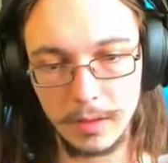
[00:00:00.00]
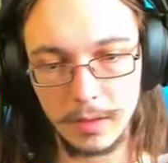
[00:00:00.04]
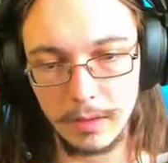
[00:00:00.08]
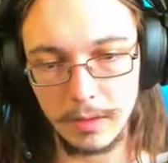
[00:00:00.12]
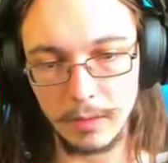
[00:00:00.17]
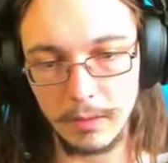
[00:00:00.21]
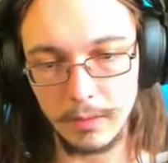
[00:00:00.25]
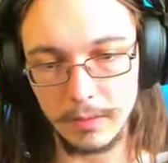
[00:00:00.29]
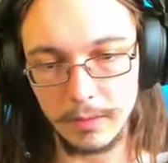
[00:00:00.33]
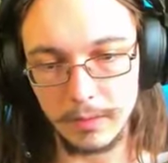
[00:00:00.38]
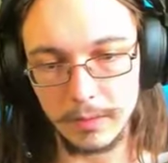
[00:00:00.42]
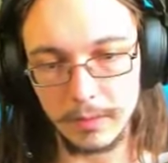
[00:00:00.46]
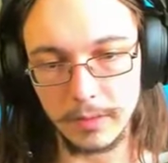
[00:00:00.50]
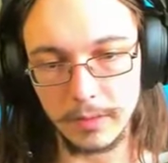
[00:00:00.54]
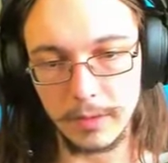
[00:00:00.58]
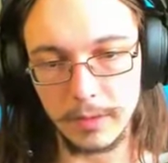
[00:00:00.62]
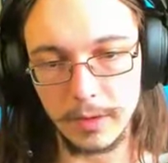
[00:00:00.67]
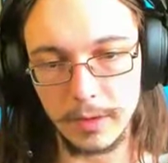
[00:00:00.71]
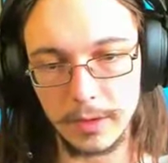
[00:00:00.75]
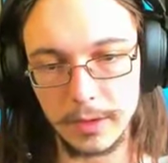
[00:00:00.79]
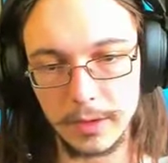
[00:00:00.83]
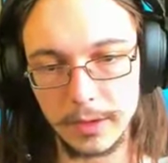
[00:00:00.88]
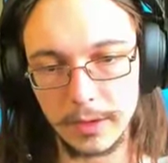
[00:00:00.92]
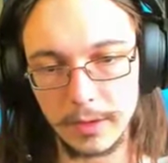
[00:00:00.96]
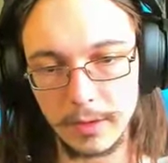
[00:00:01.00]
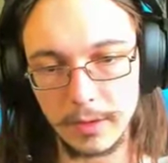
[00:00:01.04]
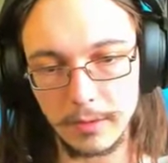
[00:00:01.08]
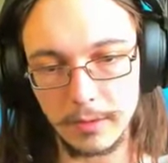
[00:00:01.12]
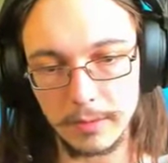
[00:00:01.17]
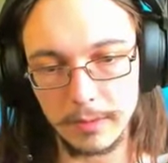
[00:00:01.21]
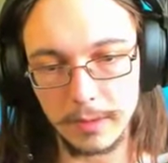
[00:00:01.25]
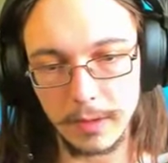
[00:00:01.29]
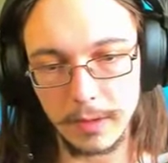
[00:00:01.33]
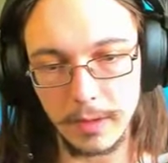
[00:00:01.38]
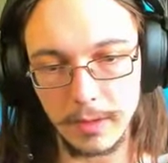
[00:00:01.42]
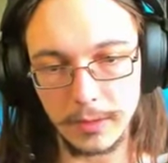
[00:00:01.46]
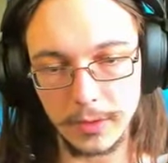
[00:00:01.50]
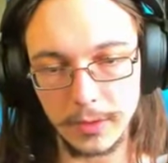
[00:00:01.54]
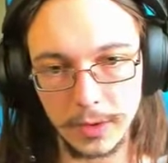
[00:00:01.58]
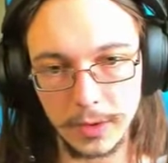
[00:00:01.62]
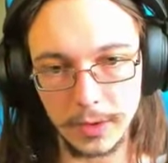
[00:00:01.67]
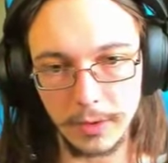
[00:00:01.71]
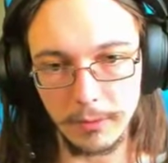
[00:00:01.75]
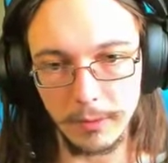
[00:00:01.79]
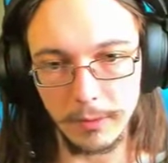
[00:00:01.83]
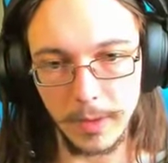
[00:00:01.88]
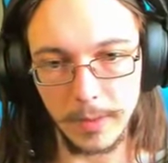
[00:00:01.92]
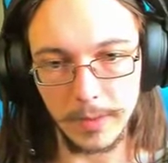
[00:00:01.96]
Golden sword, I'll just go toss
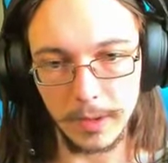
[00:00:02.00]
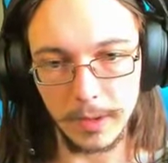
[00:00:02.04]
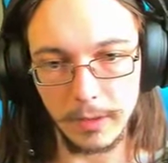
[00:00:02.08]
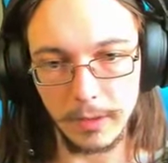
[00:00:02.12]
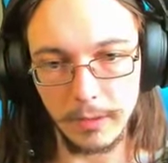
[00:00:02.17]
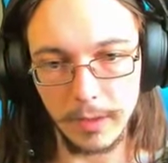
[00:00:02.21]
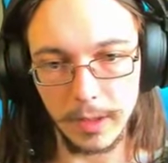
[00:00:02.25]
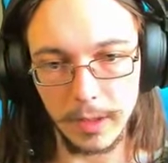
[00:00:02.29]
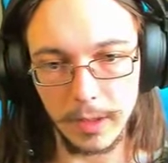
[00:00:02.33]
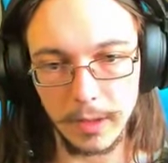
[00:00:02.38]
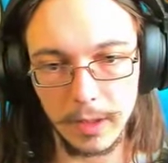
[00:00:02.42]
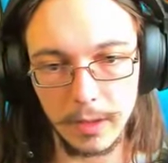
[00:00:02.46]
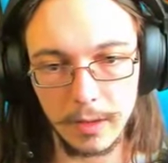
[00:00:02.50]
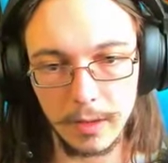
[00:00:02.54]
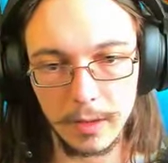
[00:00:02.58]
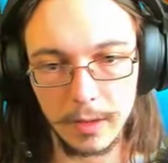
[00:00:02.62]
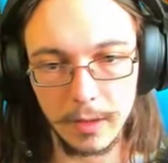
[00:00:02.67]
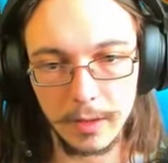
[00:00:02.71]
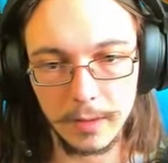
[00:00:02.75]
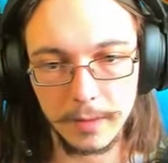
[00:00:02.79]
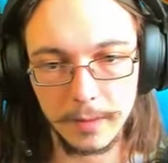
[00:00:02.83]
into the weapon area here.